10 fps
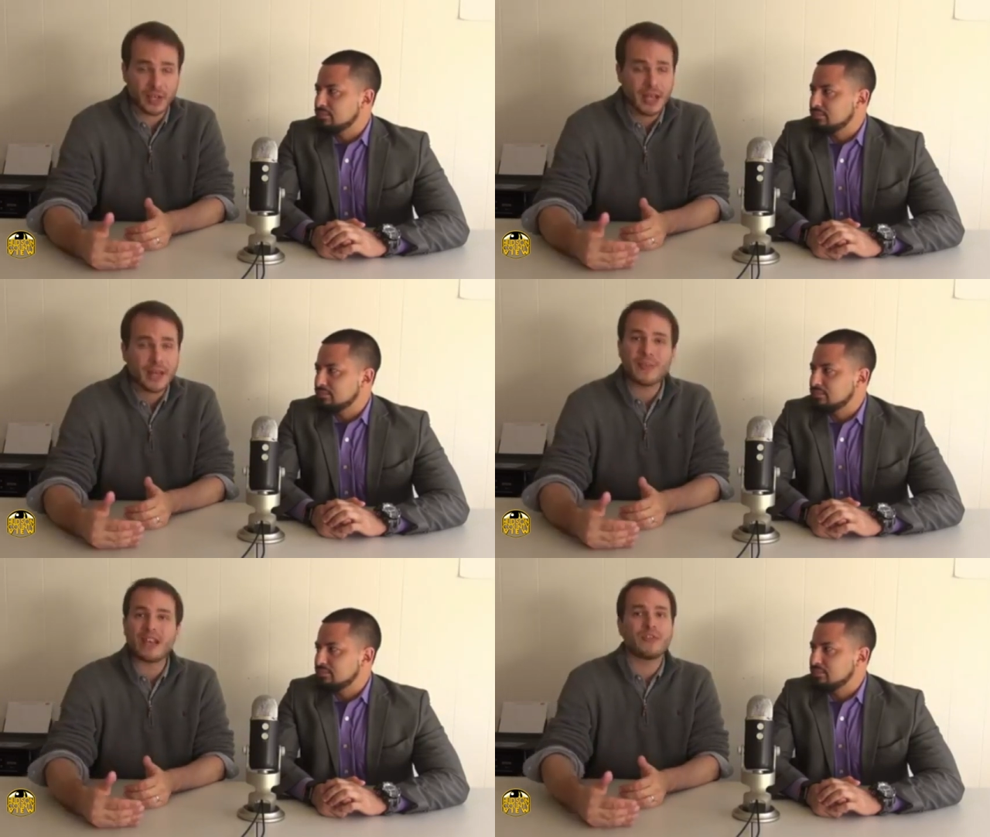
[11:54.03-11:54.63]

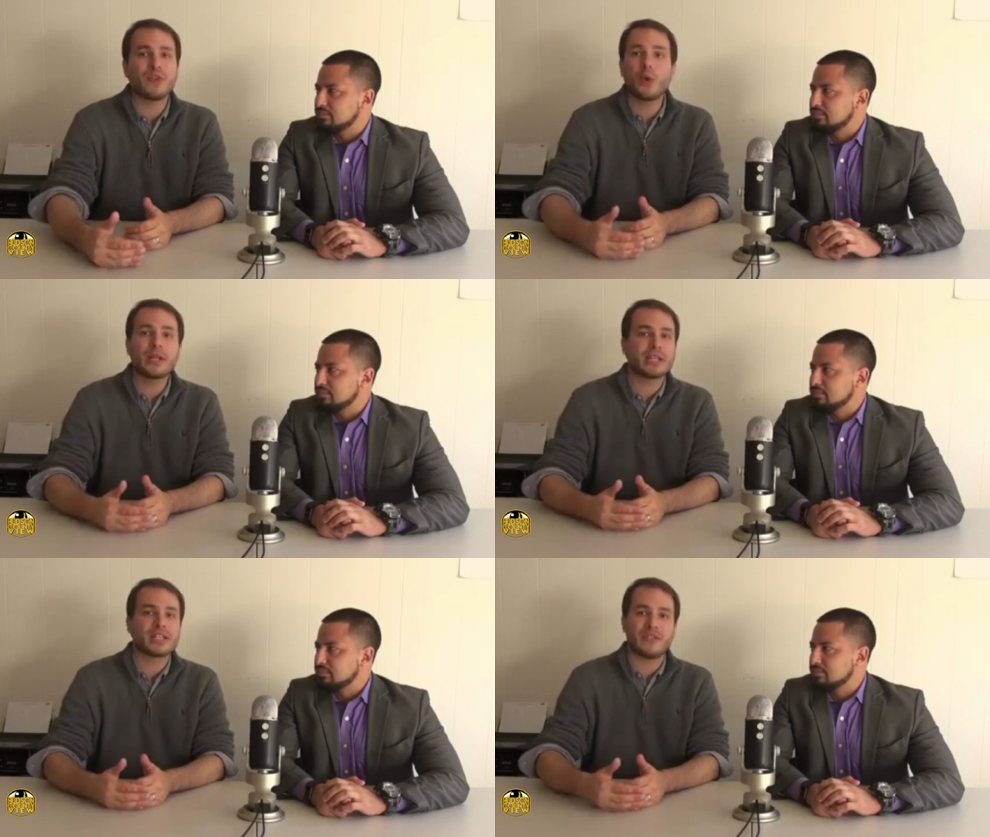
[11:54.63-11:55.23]
Speaker 1: And if no one
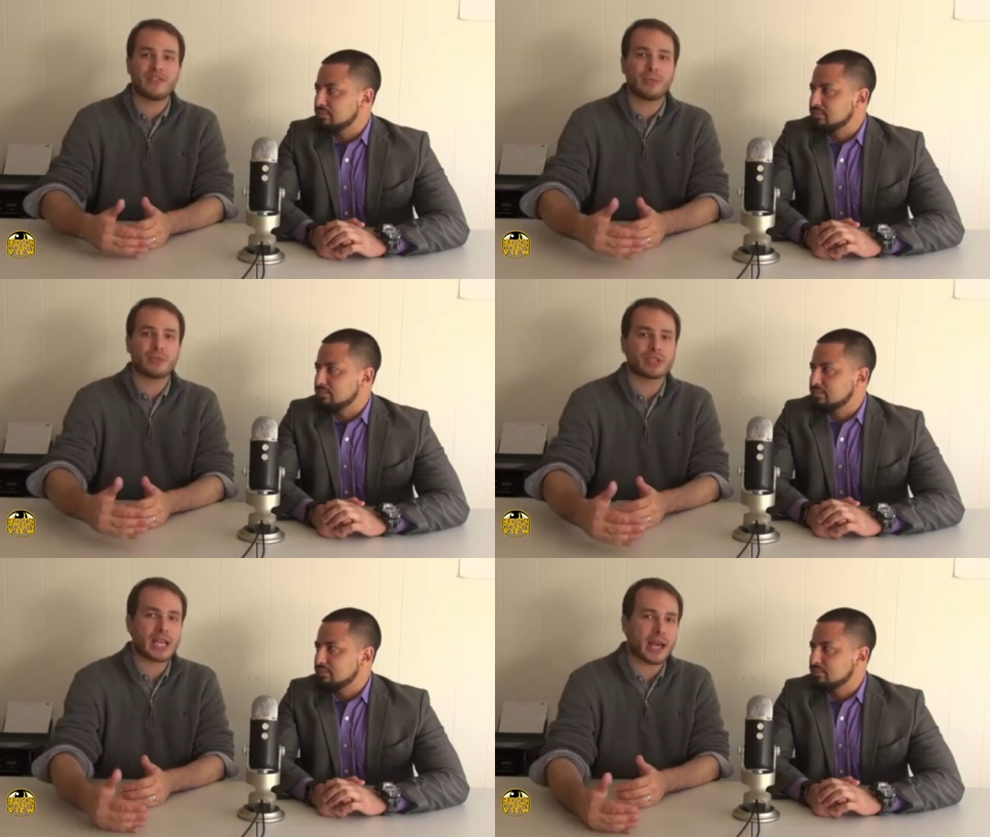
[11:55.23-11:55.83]
gets
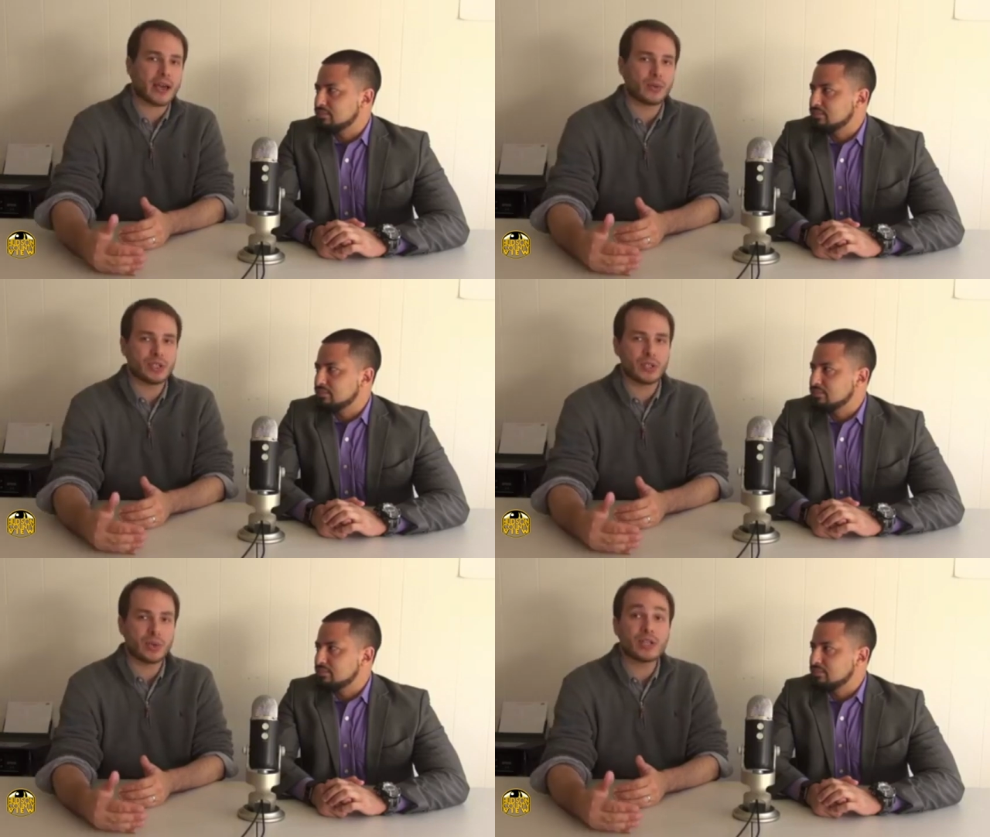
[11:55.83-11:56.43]
50%, what
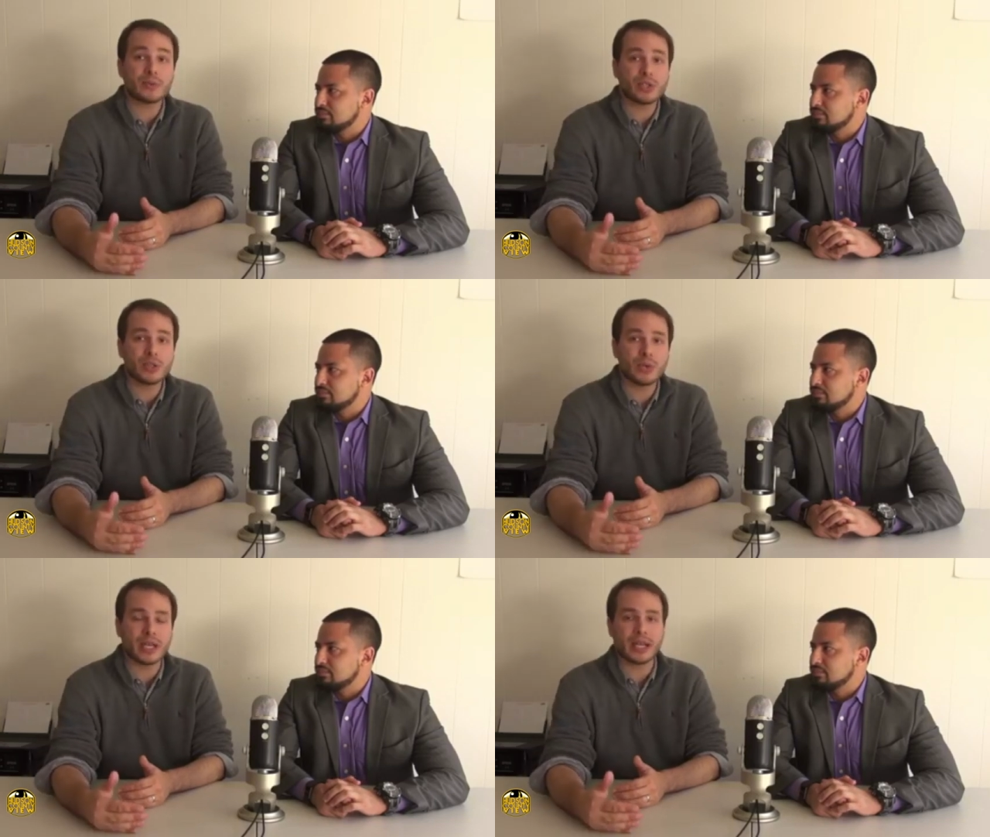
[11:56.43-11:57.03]
you end up
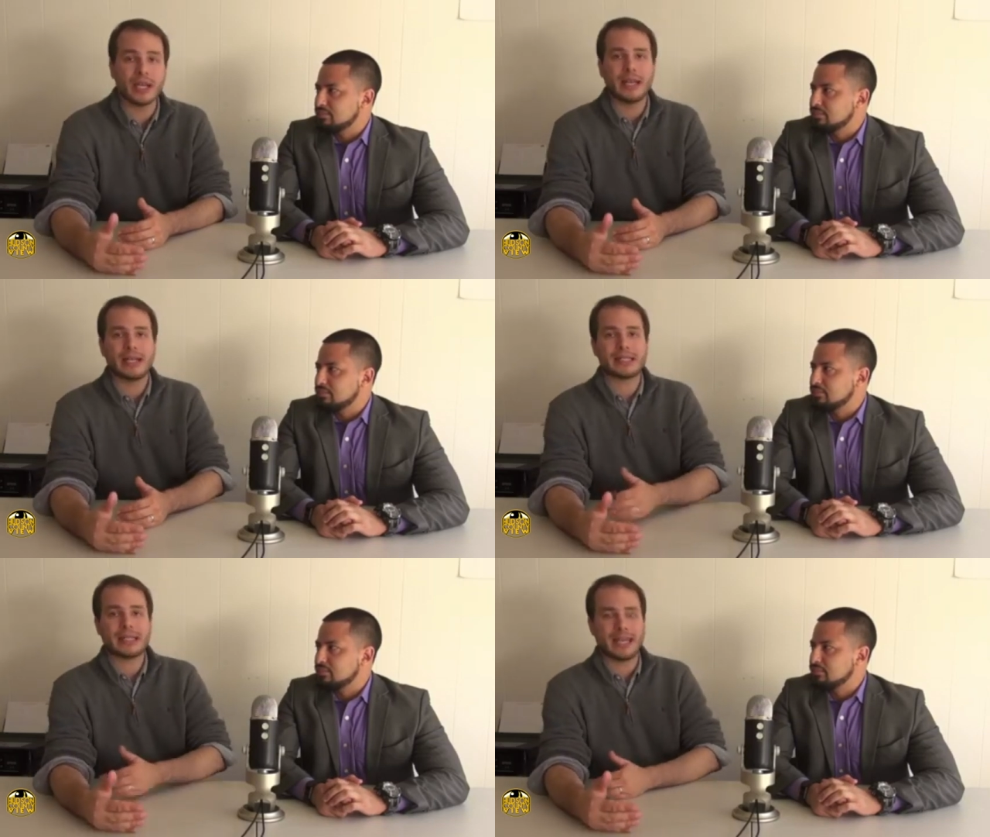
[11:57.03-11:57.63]
doing is
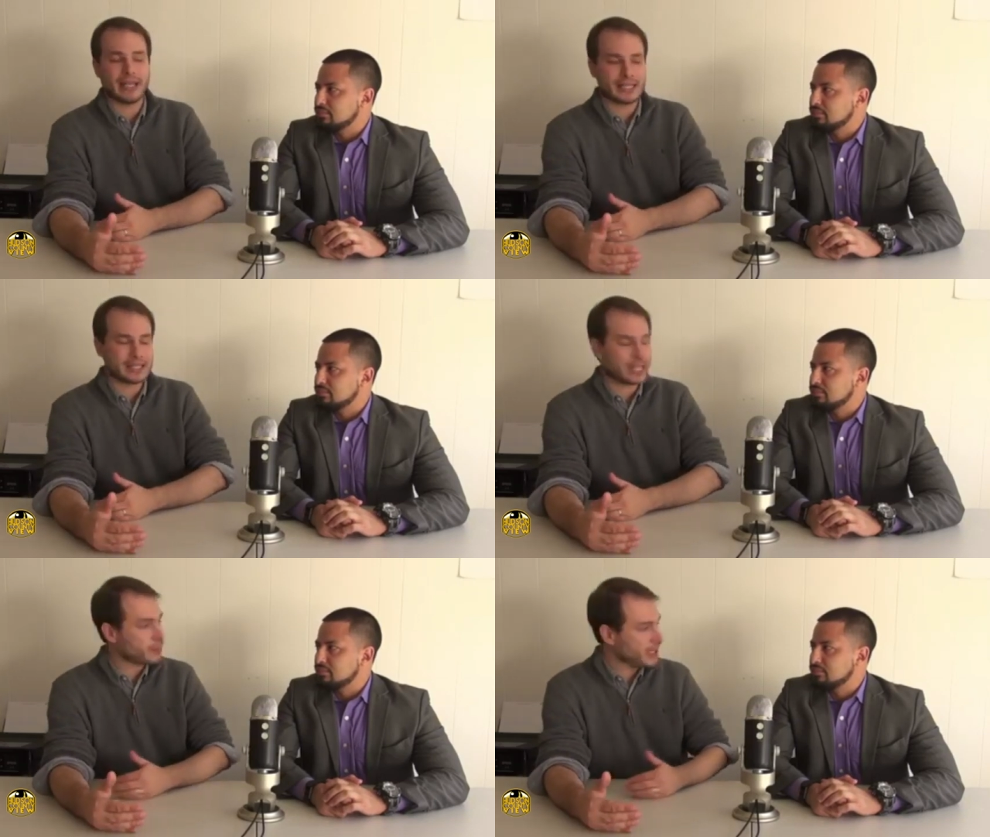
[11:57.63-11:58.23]
taking the
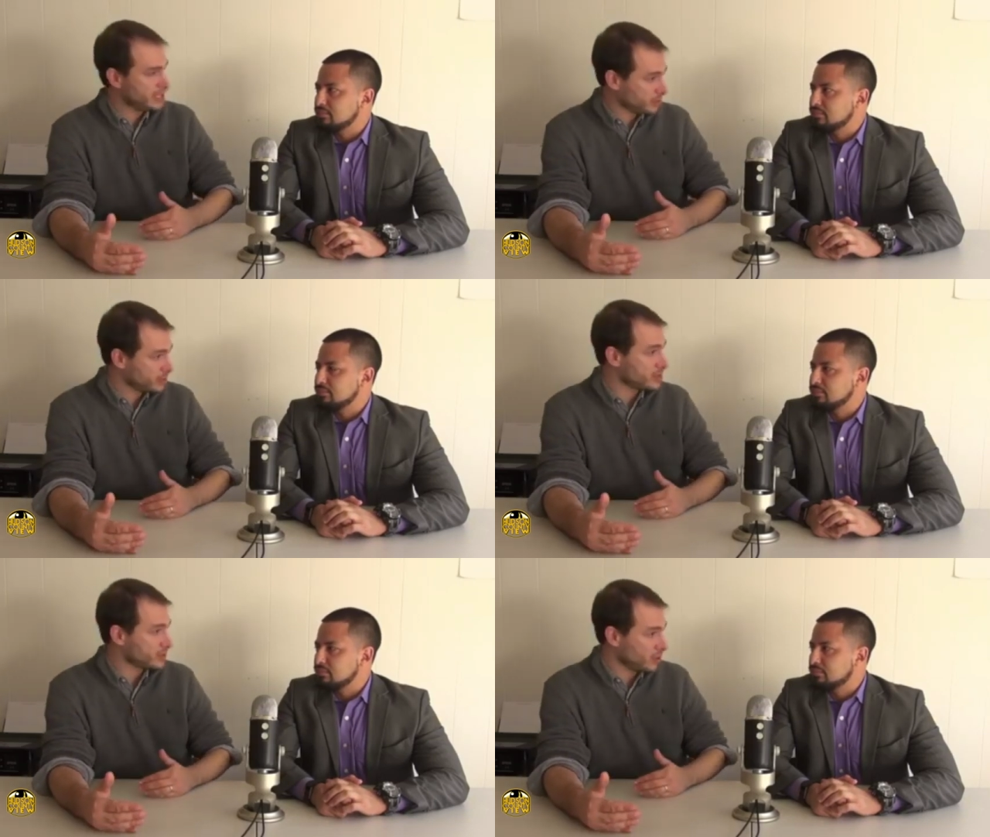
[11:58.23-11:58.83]
sixth place
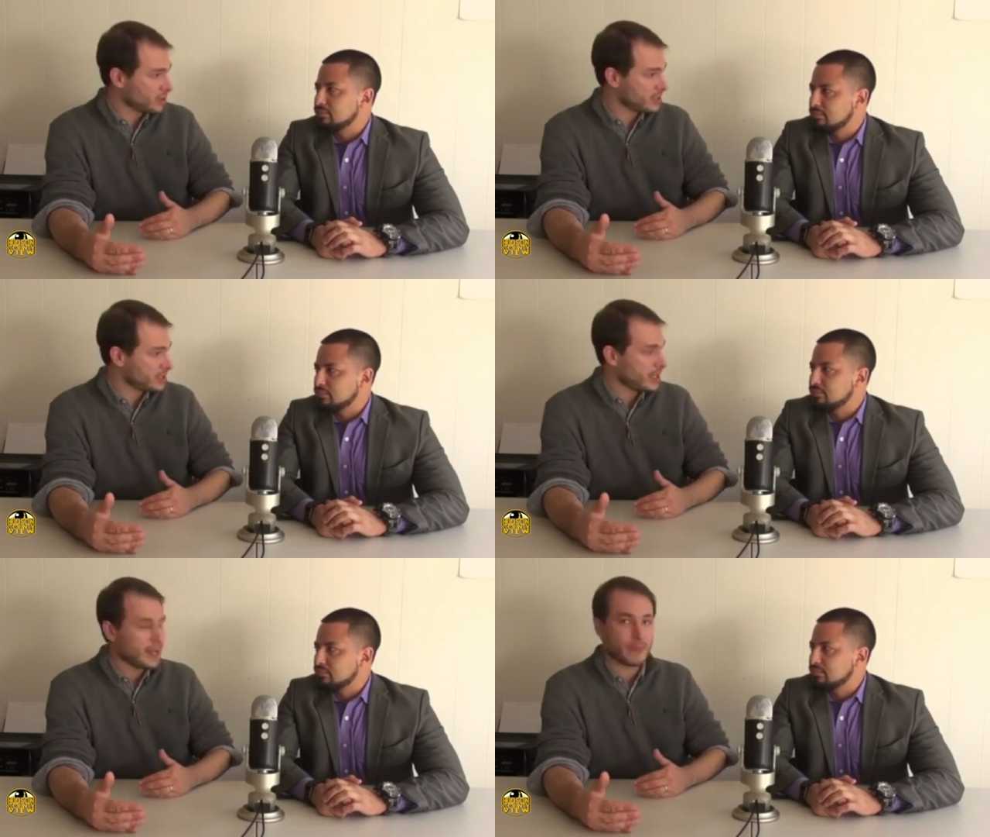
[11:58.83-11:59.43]
person's votes.
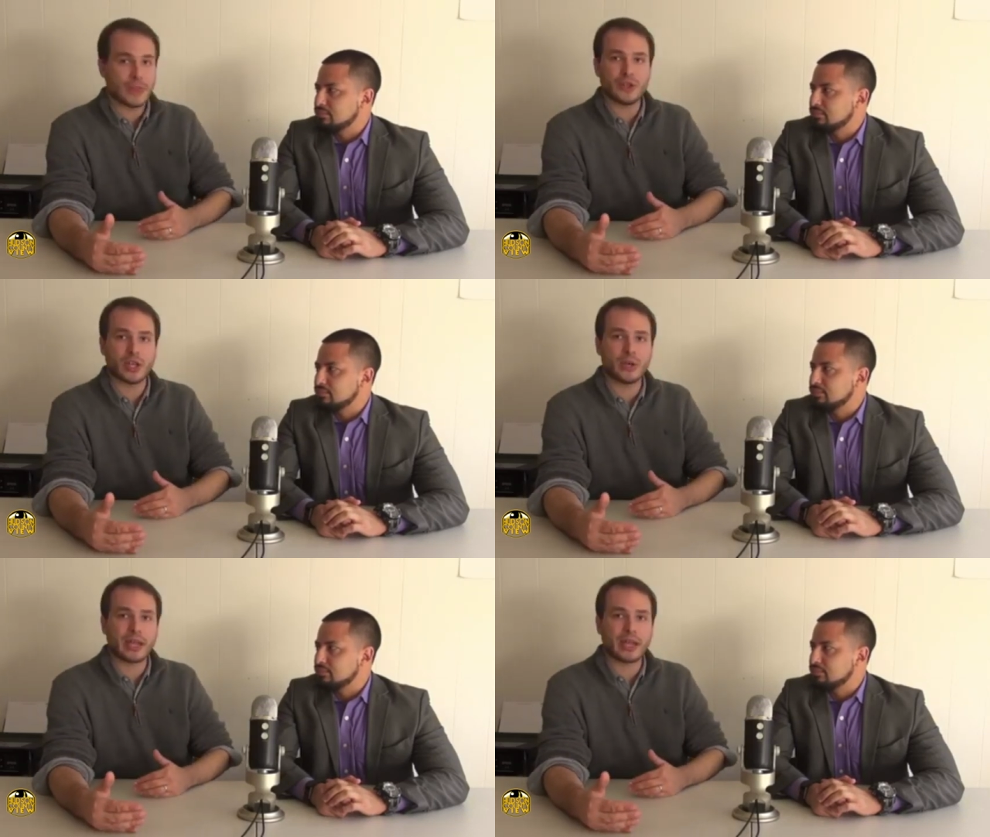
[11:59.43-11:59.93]
And you say, okay,